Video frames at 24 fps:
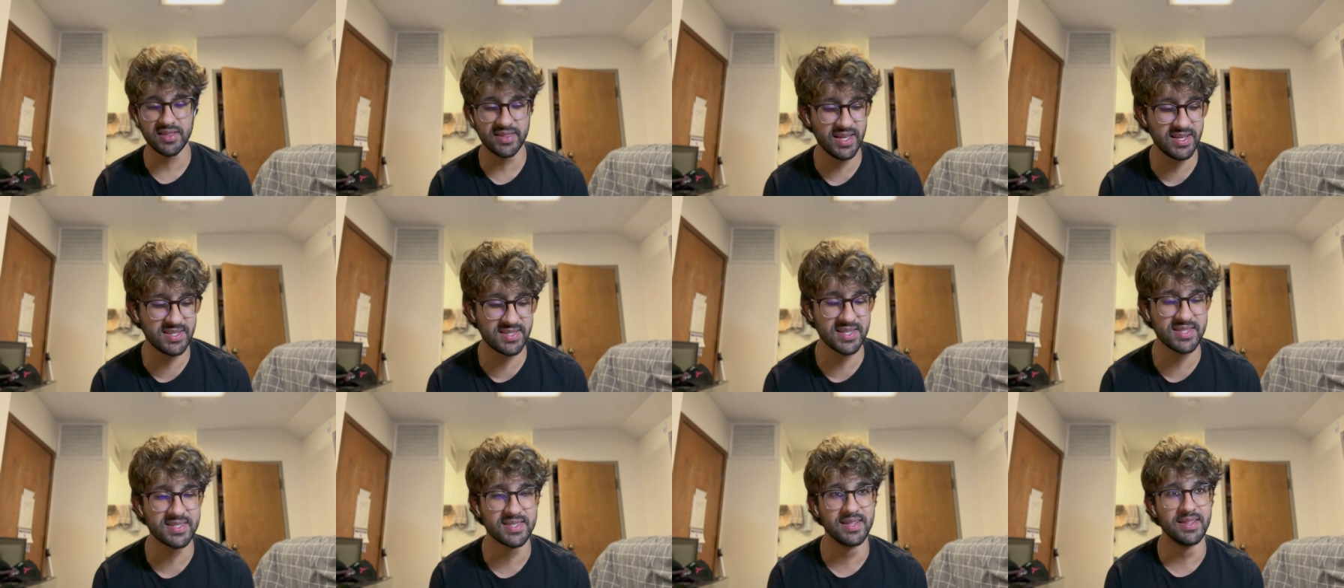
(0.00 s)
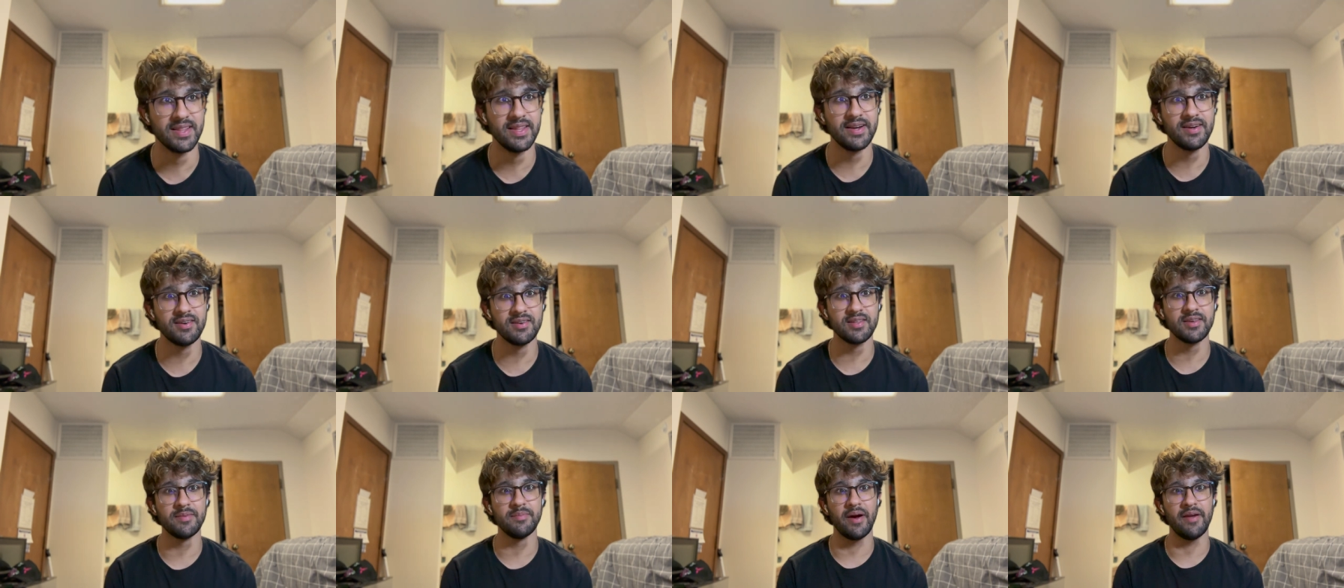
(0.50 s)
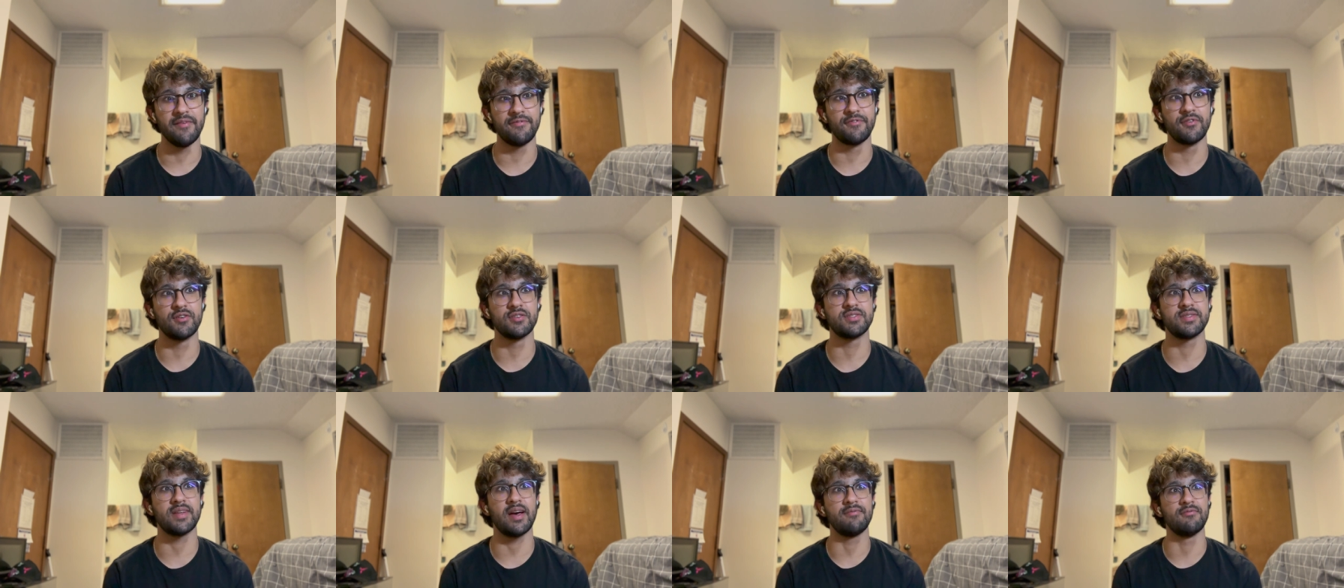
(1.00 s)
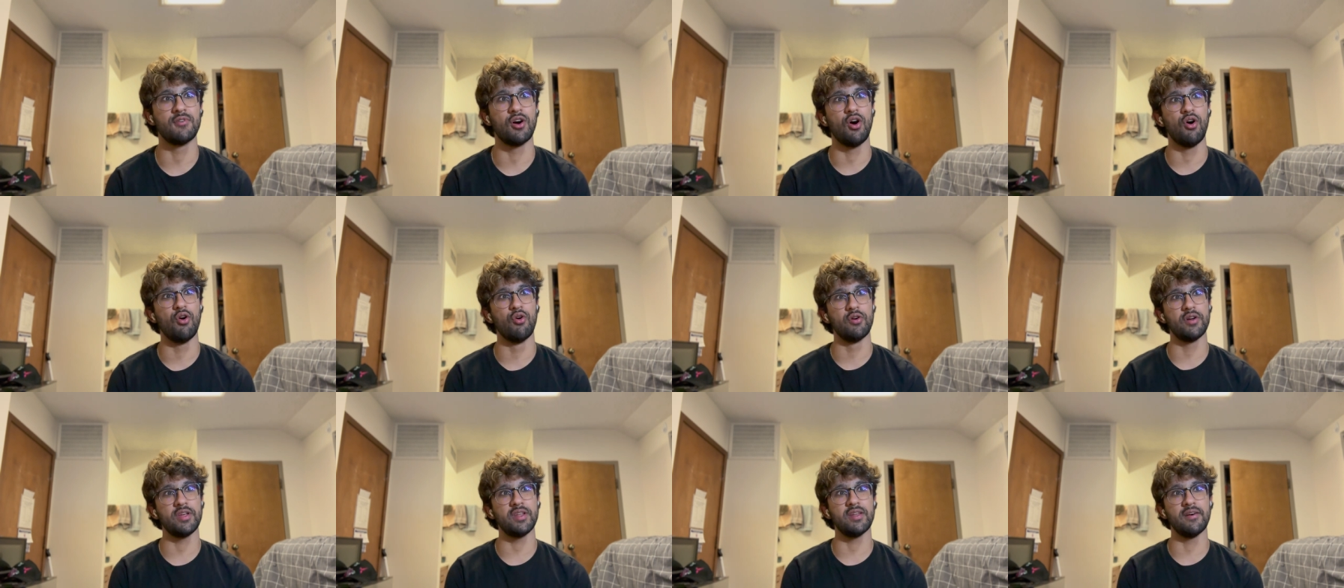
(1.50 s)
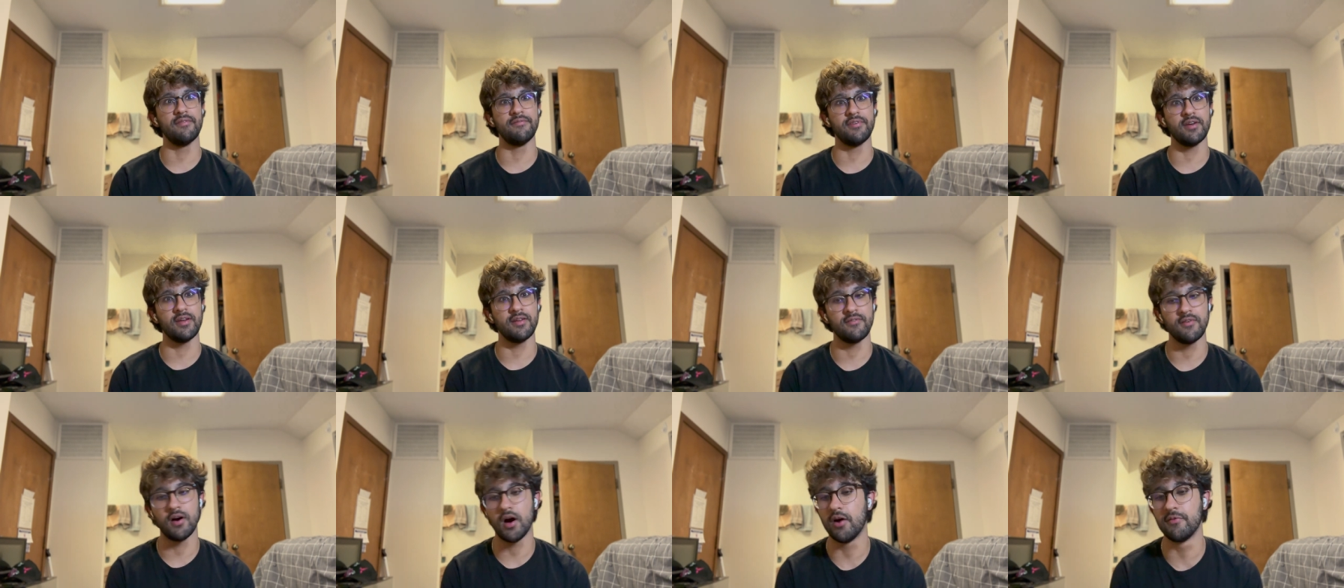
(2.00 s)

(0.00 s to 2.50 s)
this is literally my first time recording a bit